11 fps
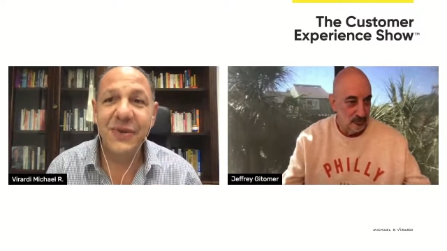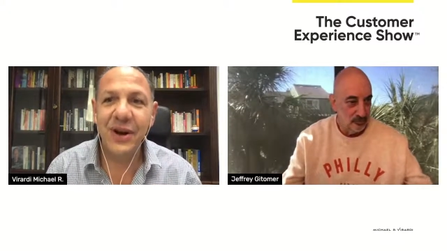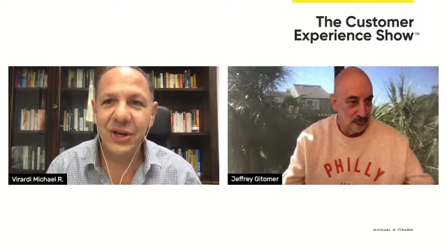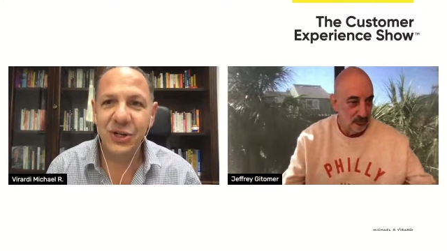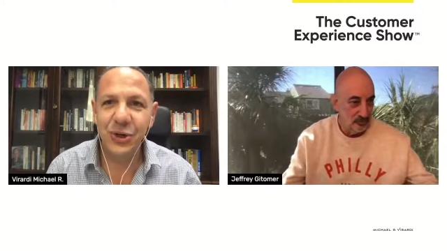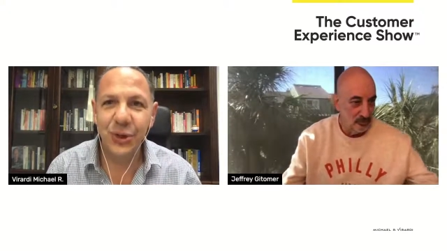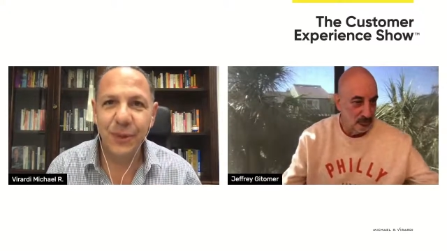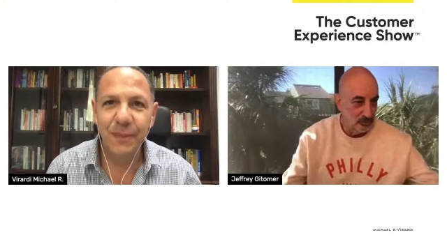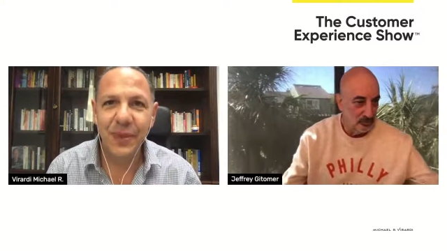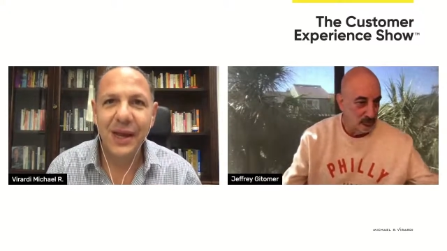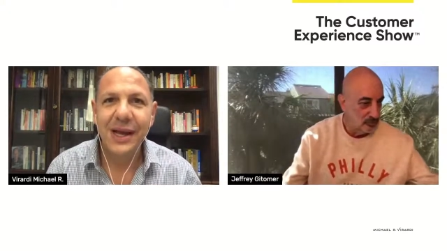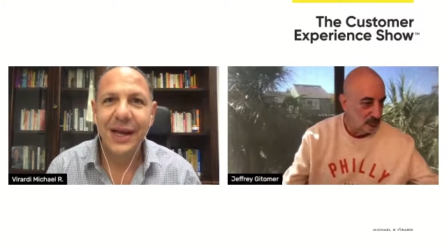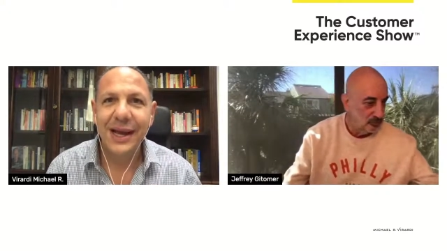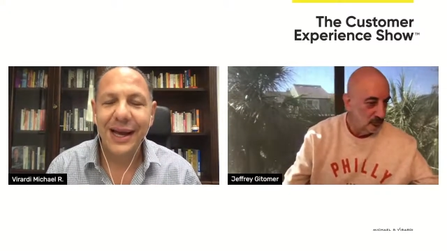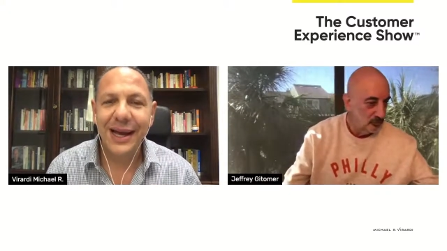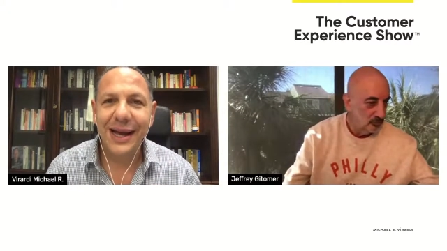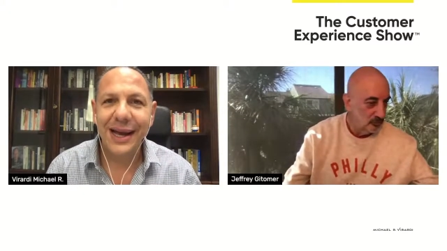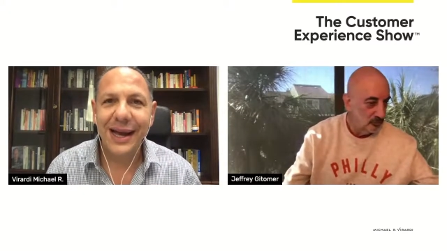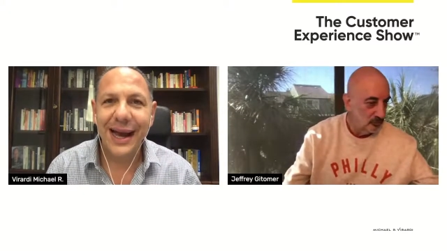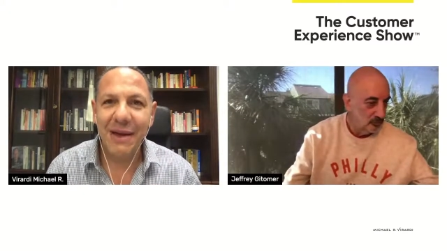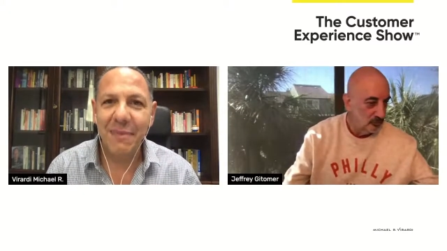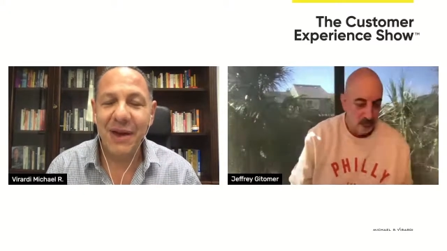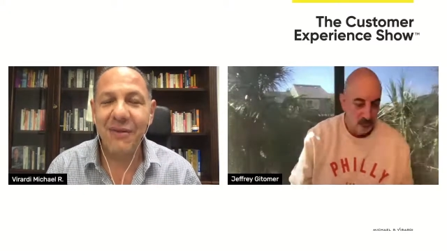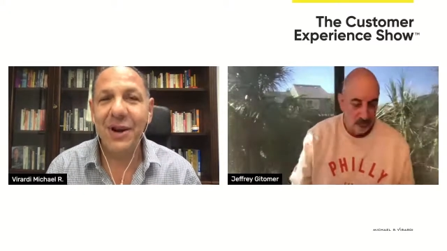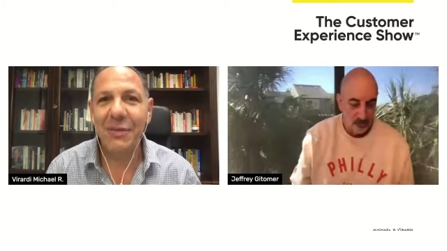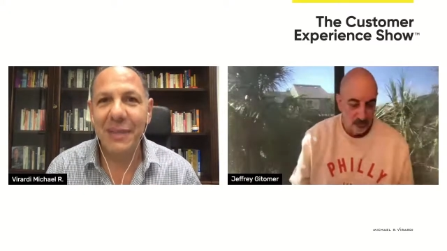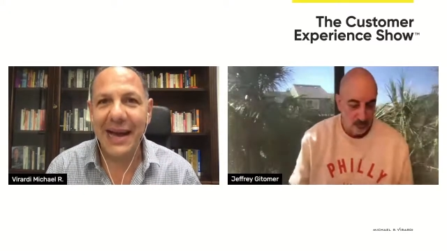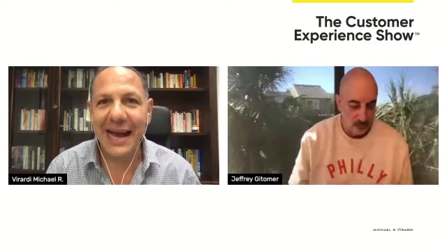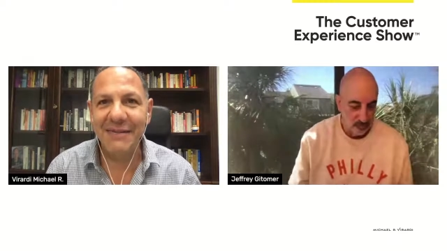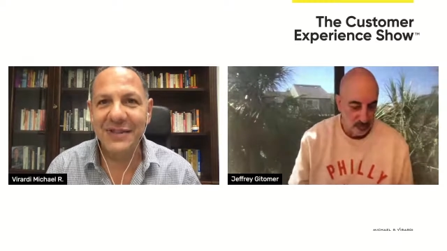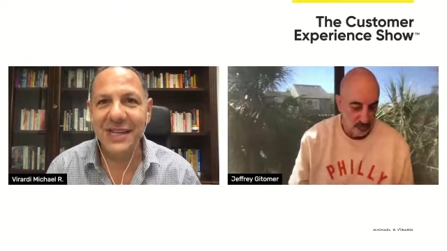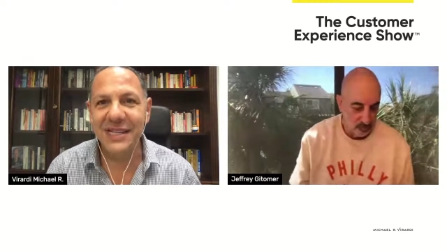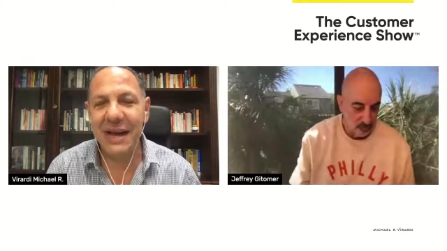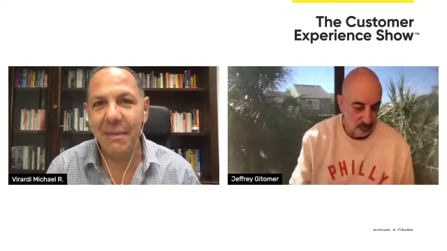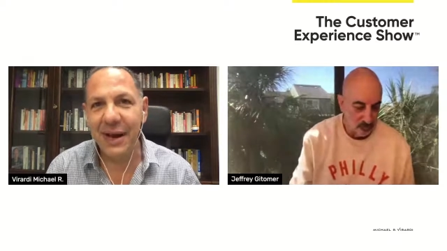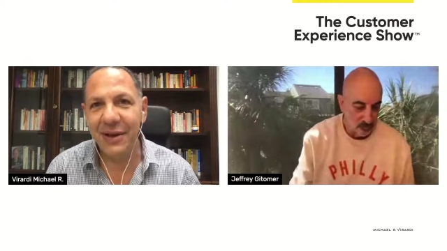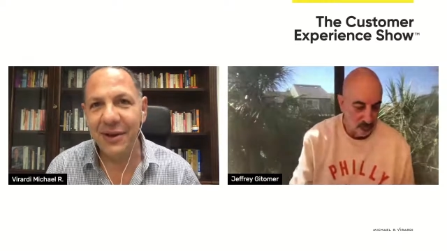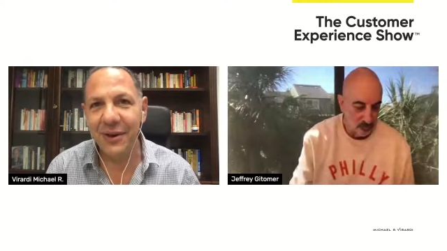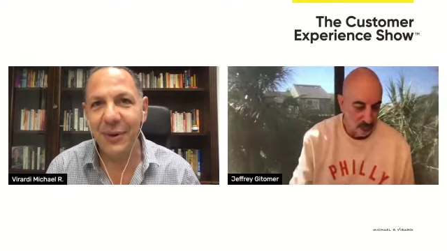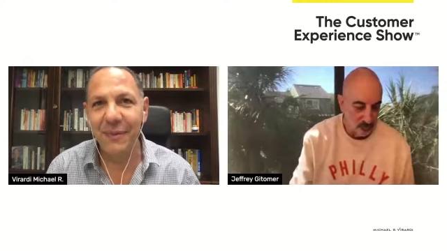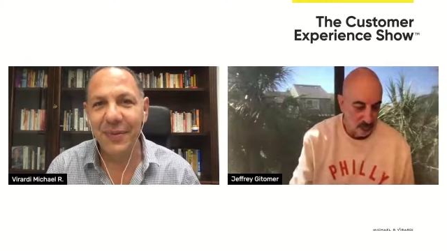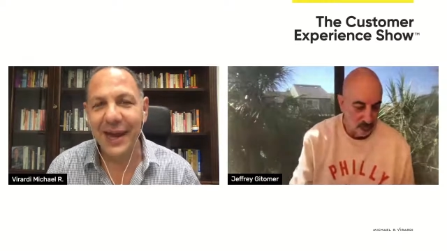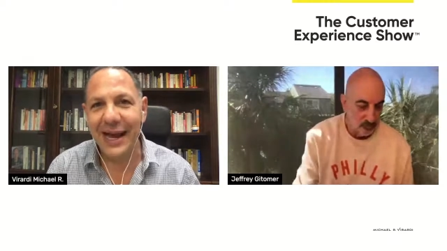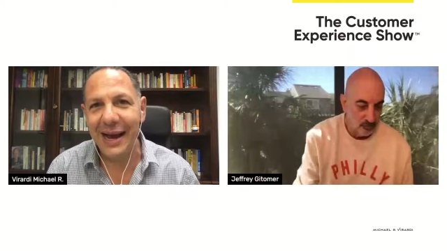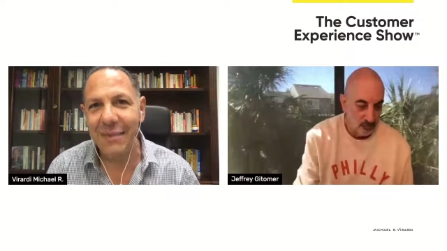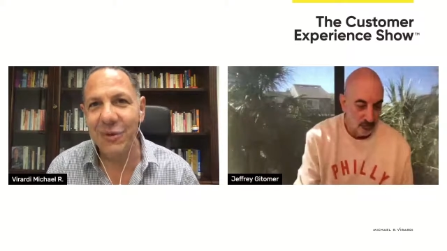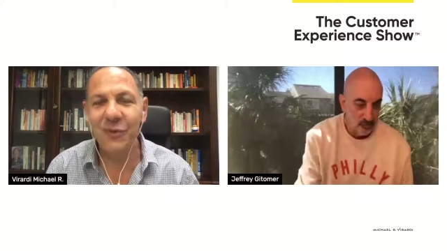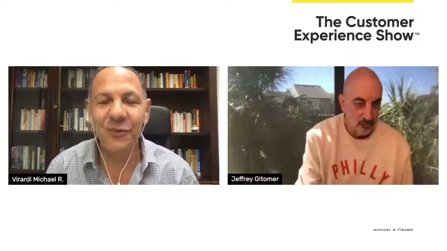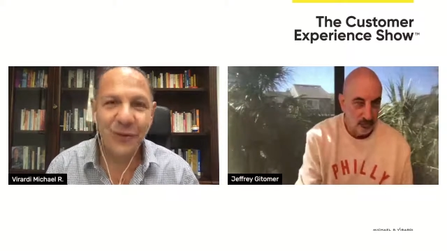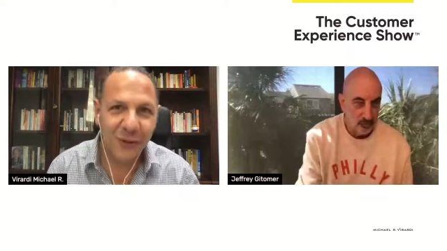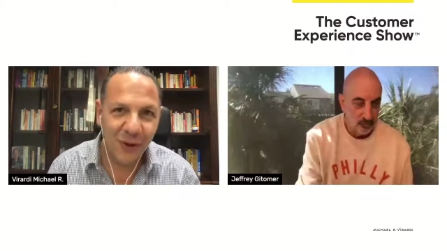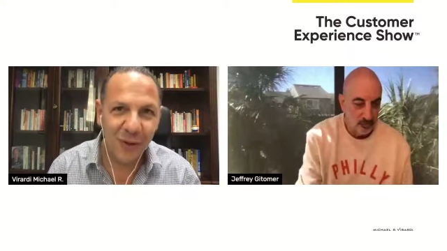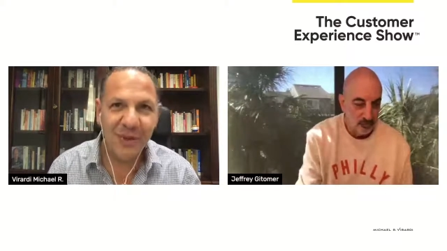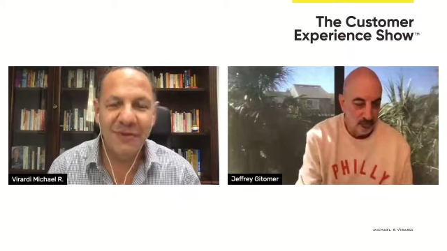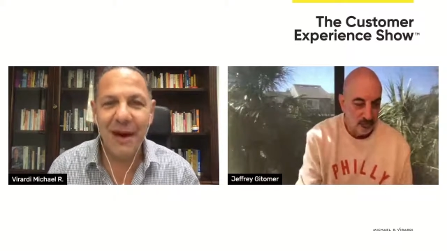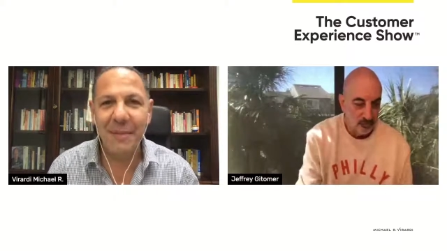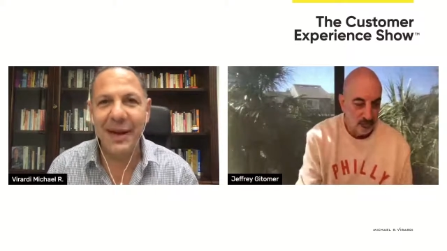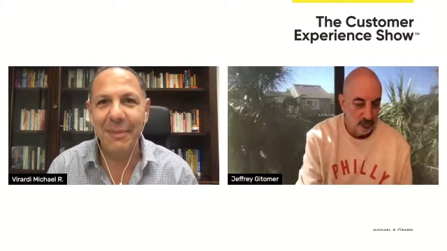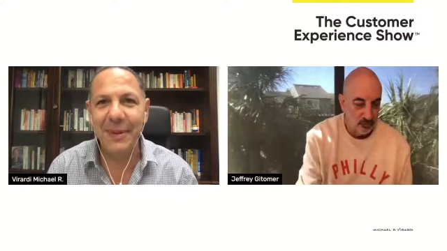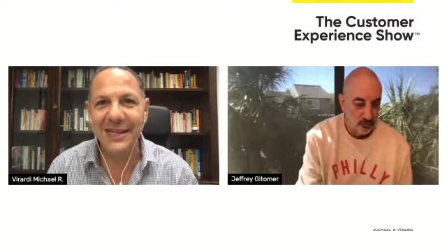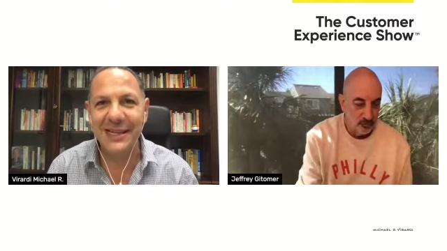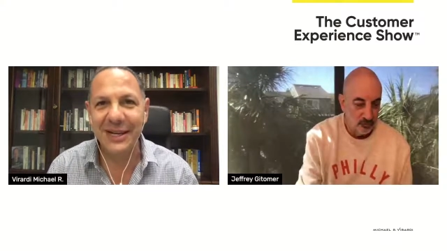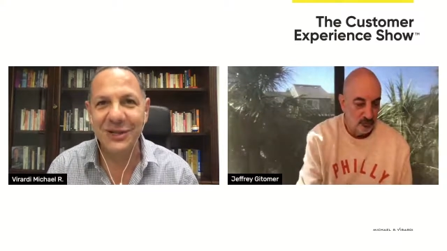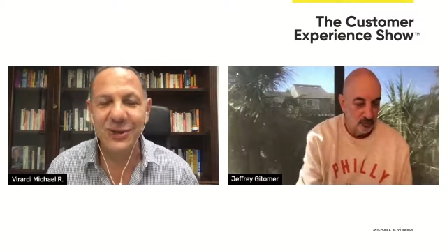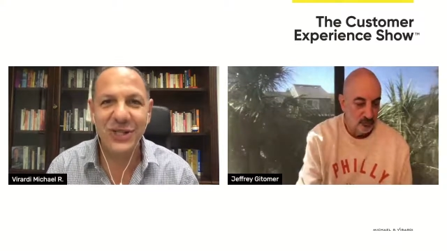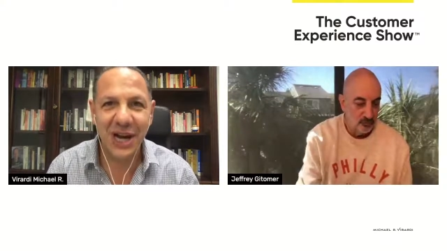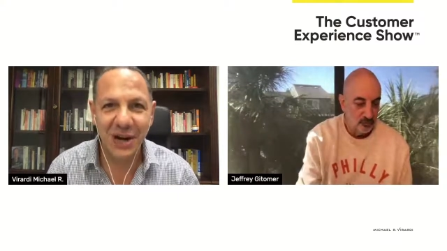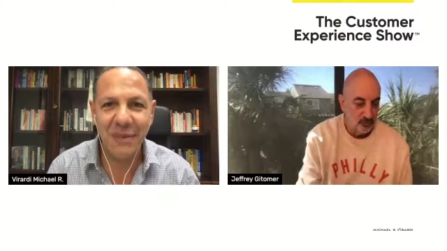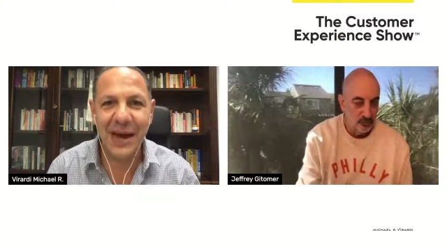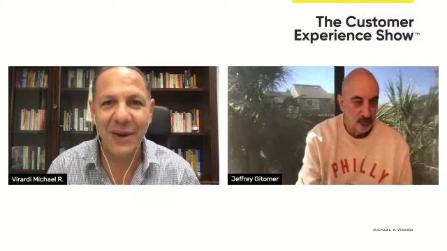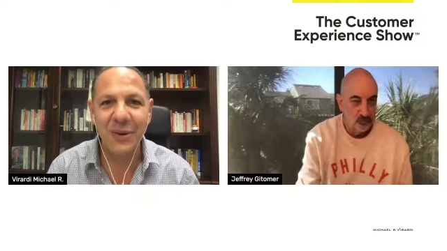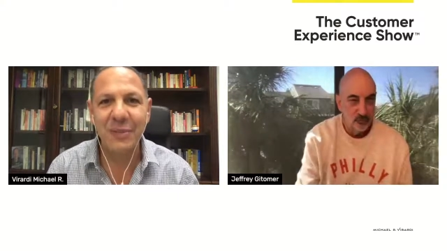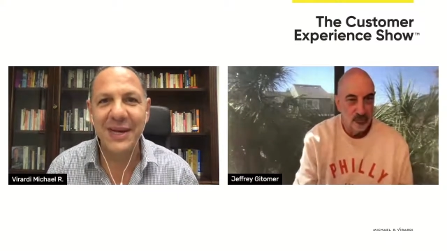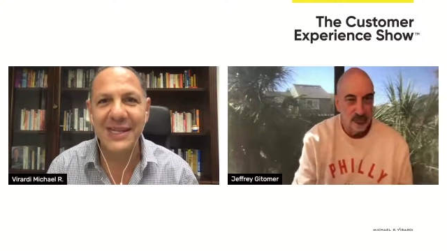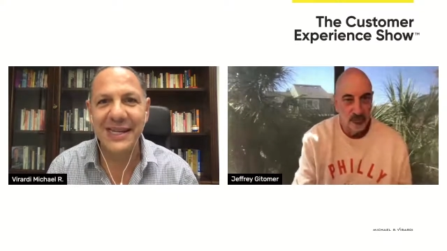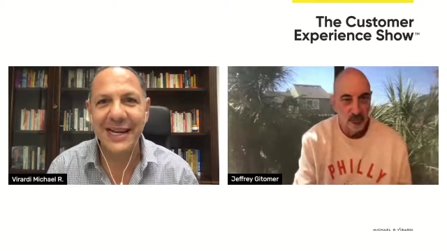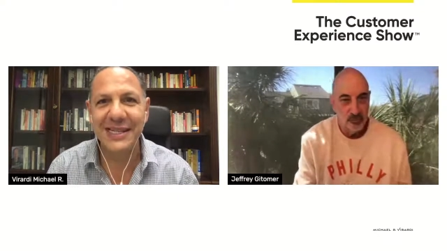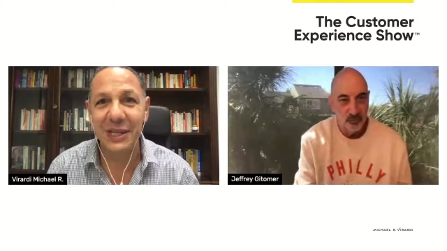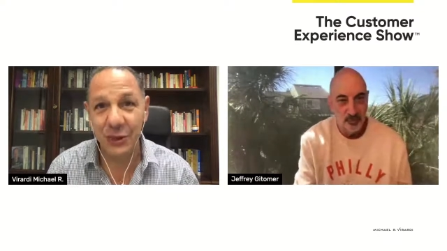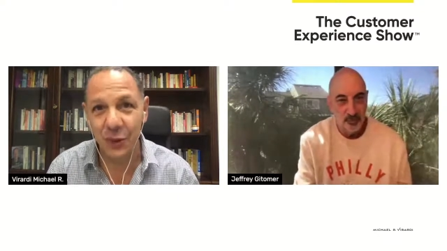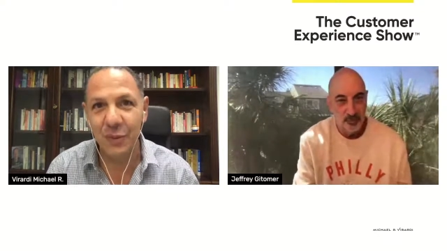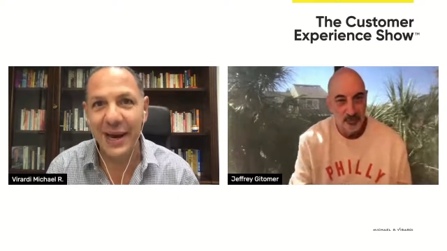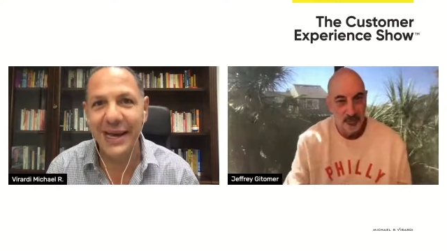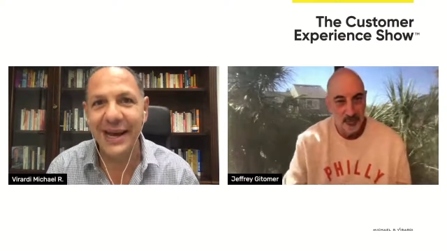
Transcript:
Speaker 1: very true. Uh, I pivoted my life since I met you. I moved from the family business to start my own business. It took many